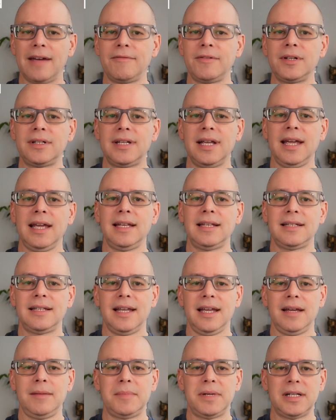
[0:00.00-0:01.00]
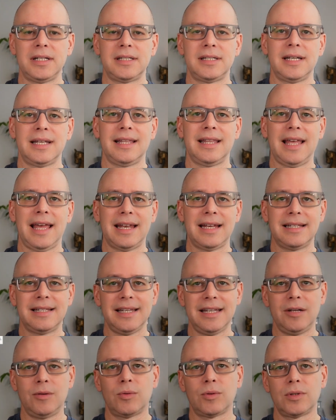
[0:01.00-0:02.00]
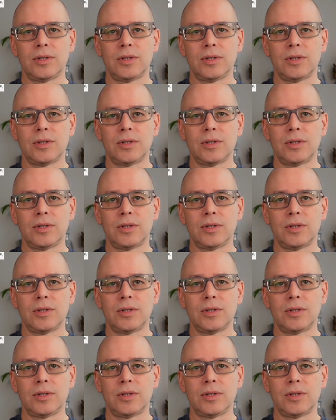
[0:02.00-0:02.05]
take damage that is equal